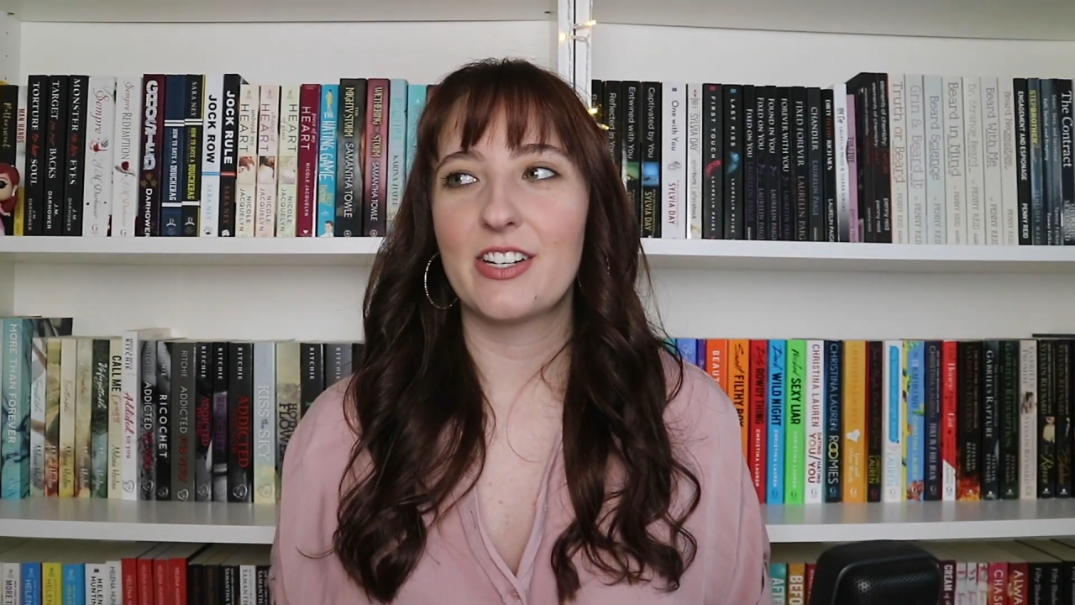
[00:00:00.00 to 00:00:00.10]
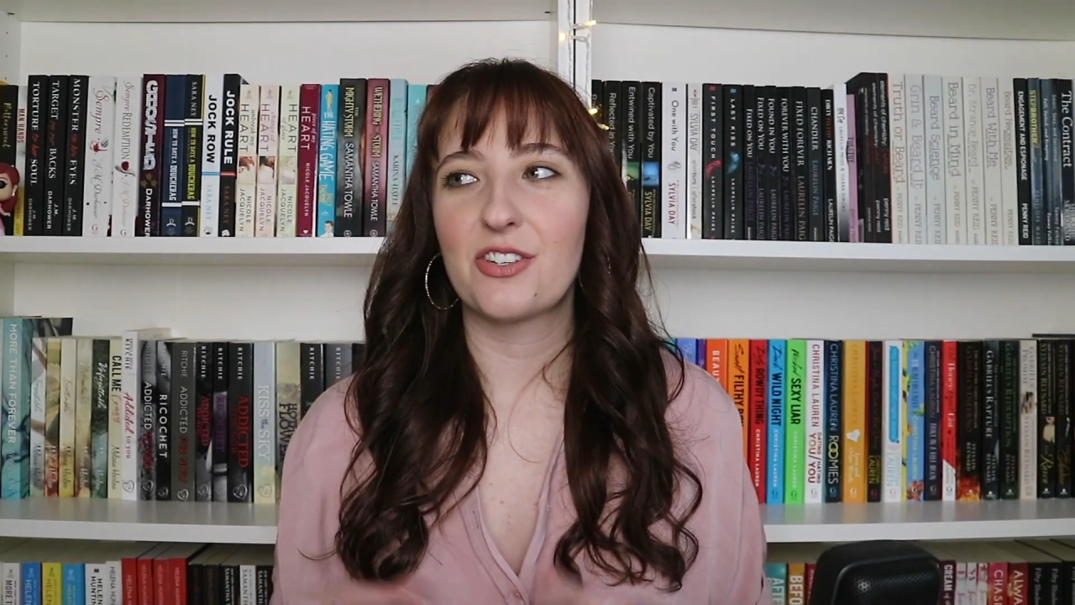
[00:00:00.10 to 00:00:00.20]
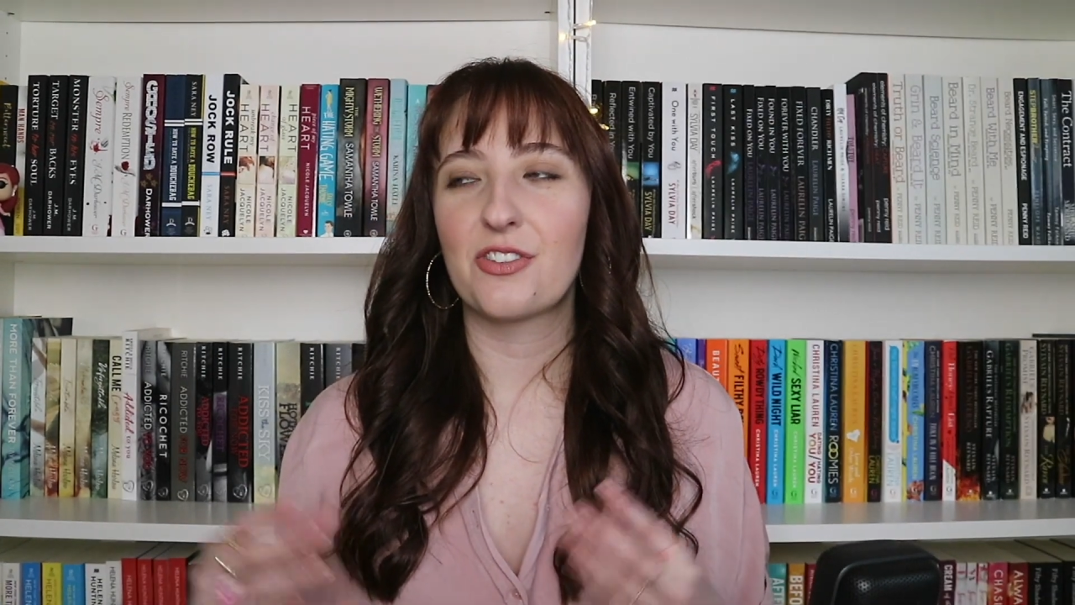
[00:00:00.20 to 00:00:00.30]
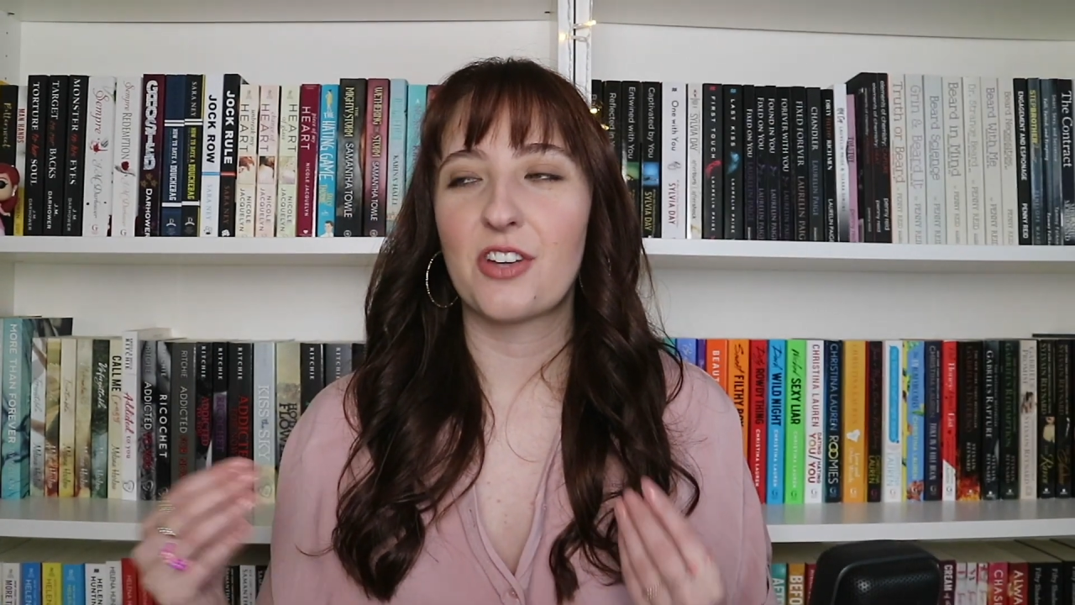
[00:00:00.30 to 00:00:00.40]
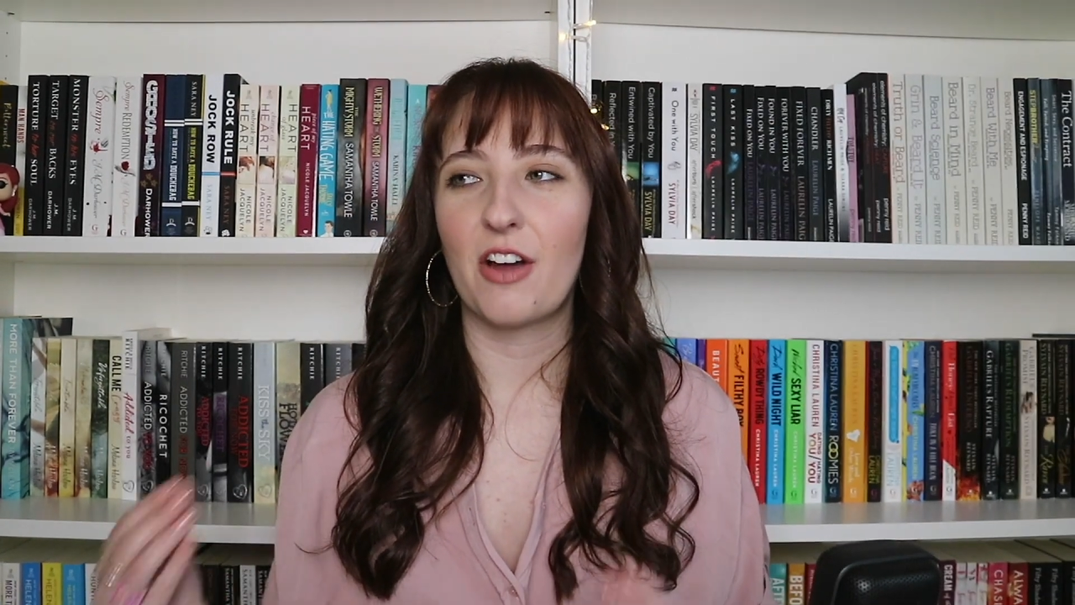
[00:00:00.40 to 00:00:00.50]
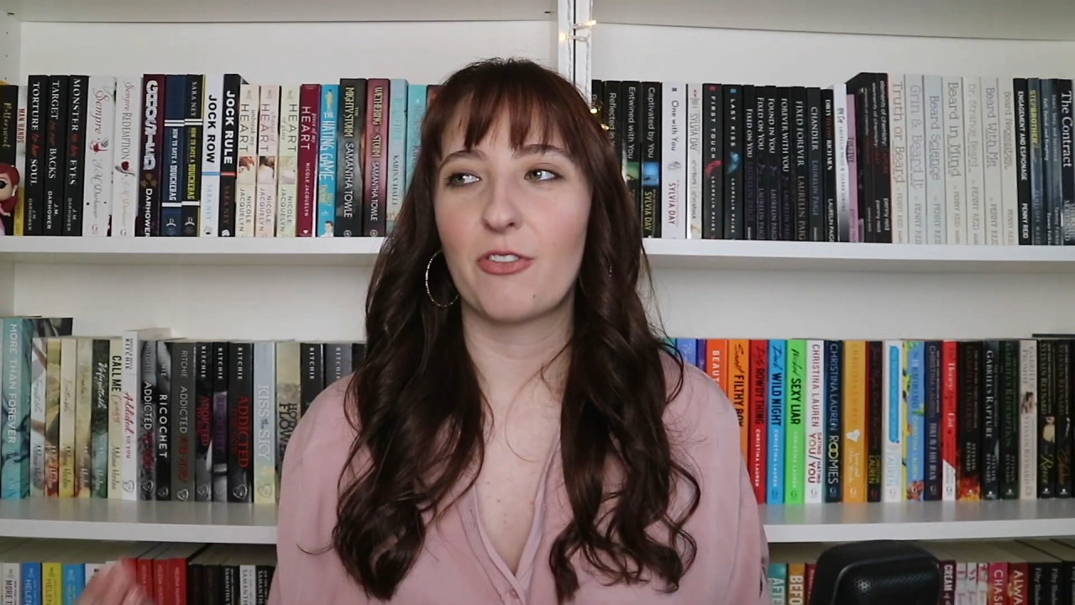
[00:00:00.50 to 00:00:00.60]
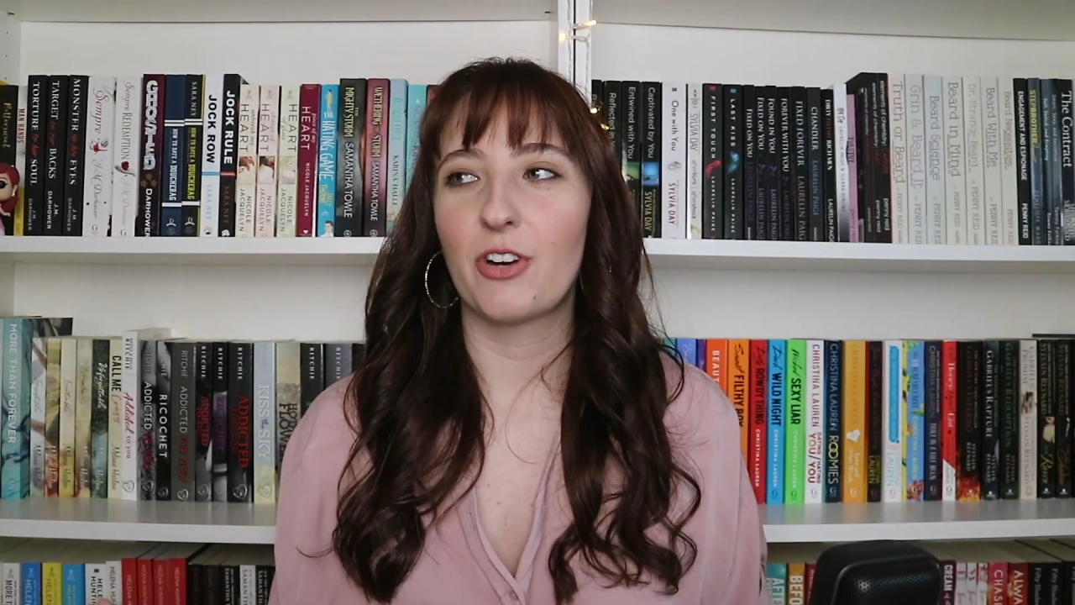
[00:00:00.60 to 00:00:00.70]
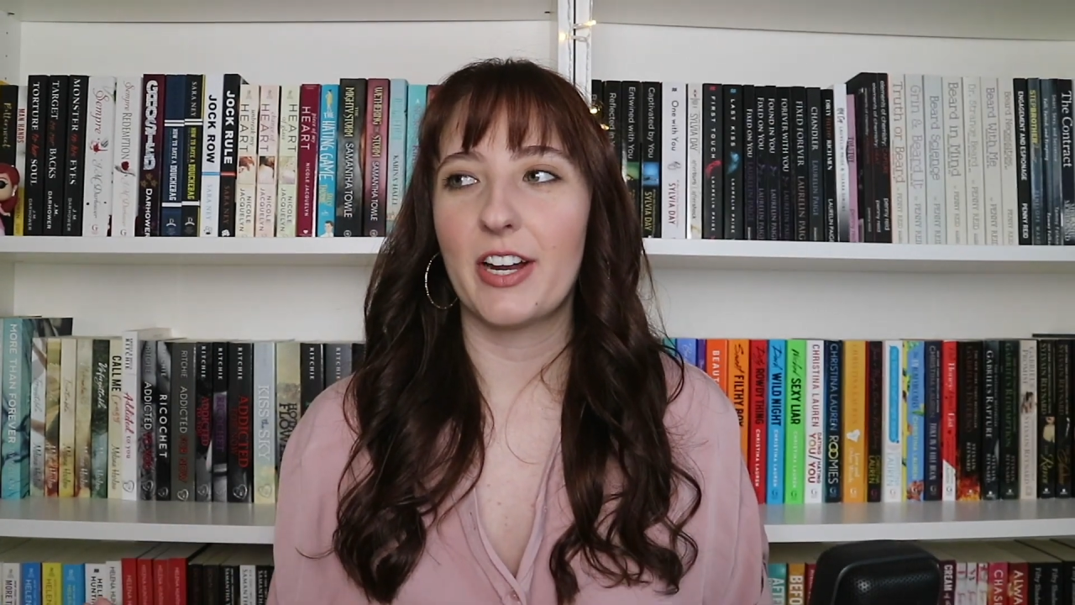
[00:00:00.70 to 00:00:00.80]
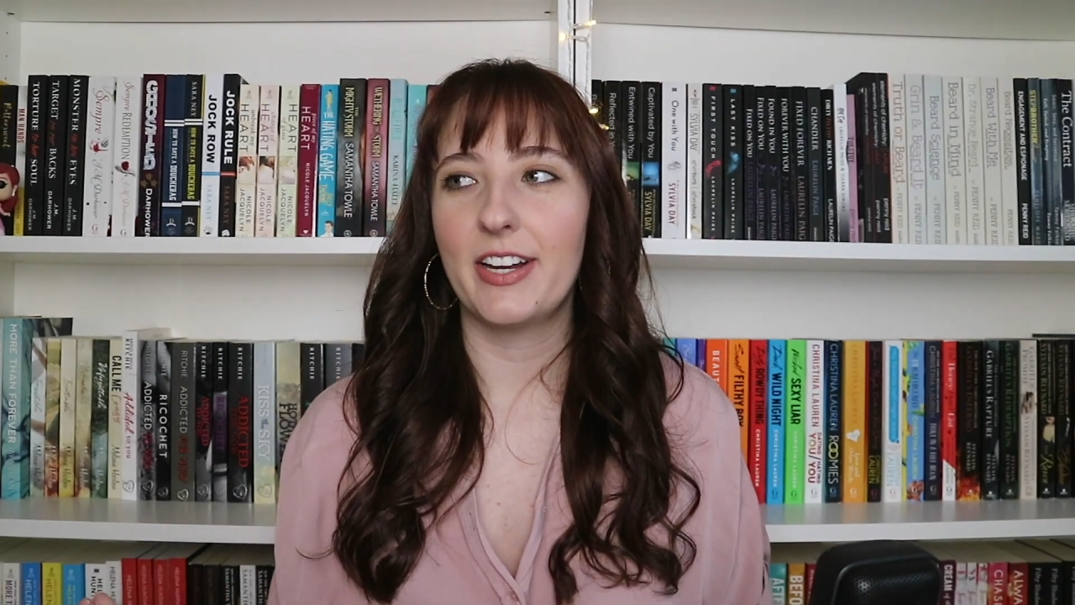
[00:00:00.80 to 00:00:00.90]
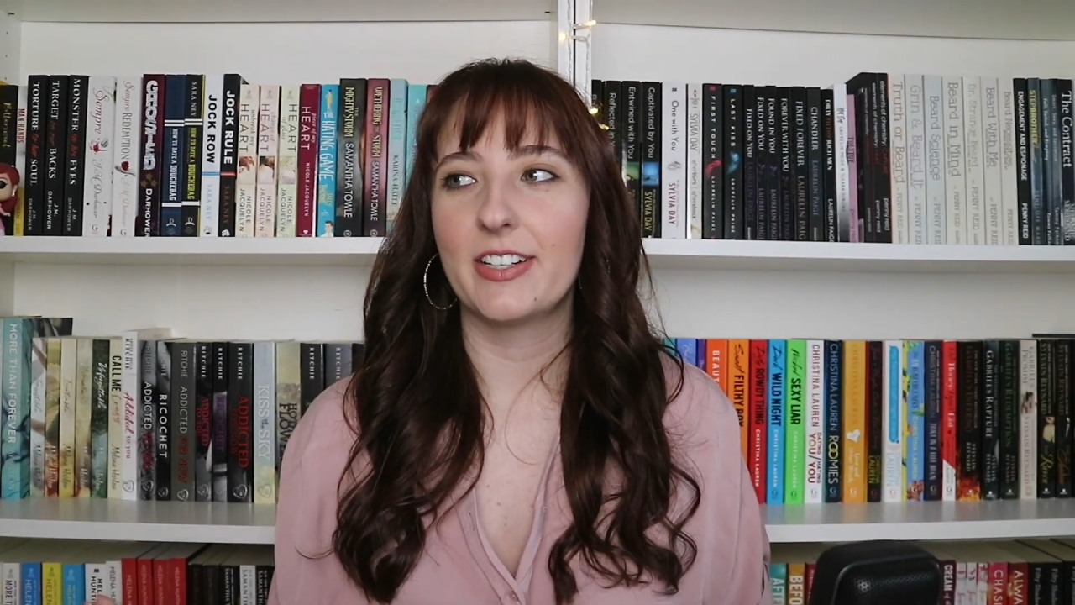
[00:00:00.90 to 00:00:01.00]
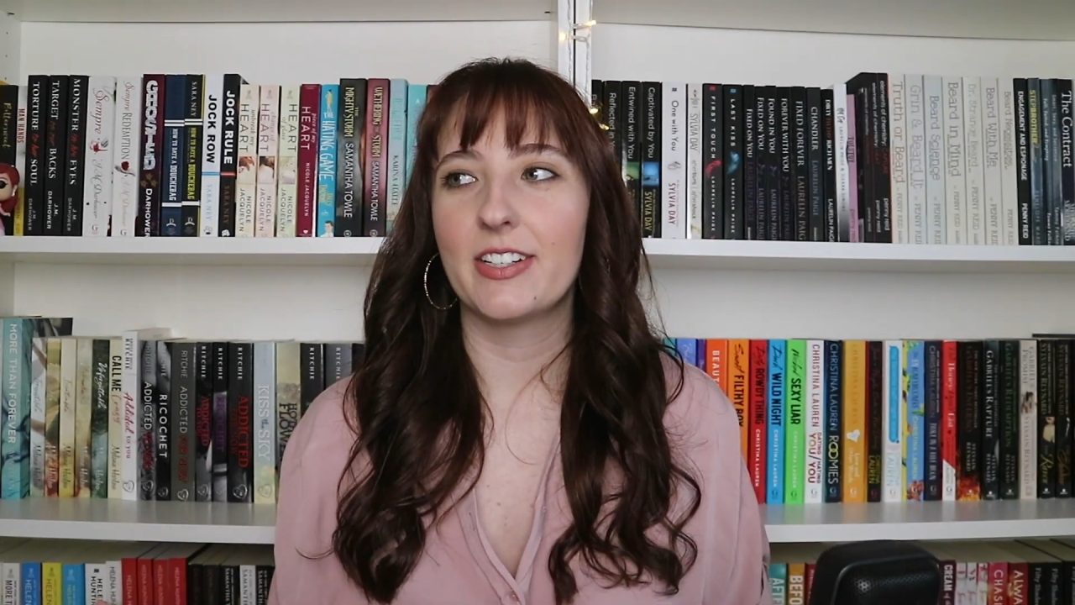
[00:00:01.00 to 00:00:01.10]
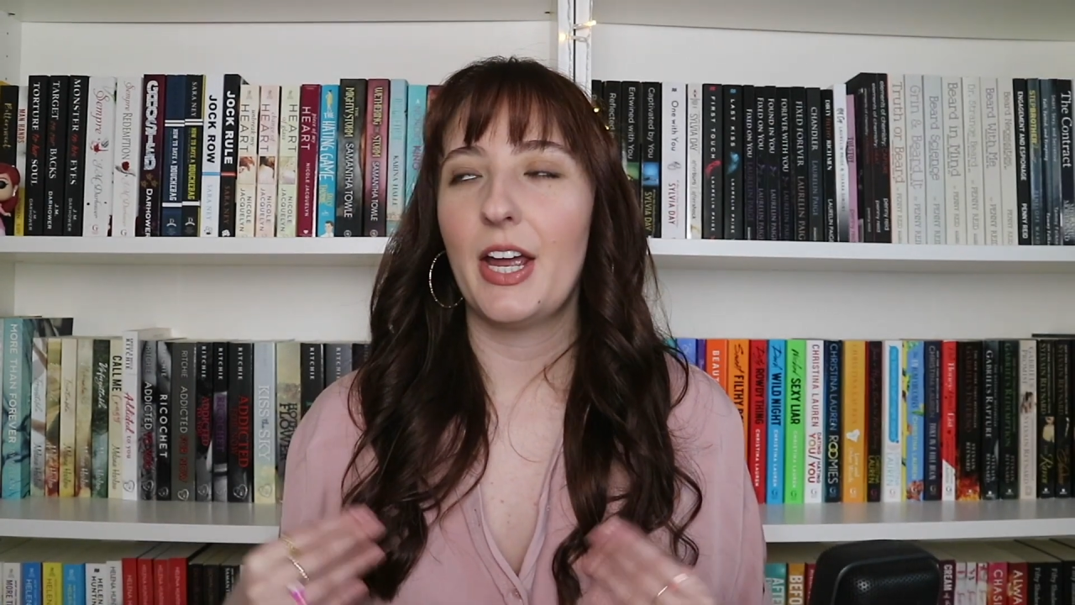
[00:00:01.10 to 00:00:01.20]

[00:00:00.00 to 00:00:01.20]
discovering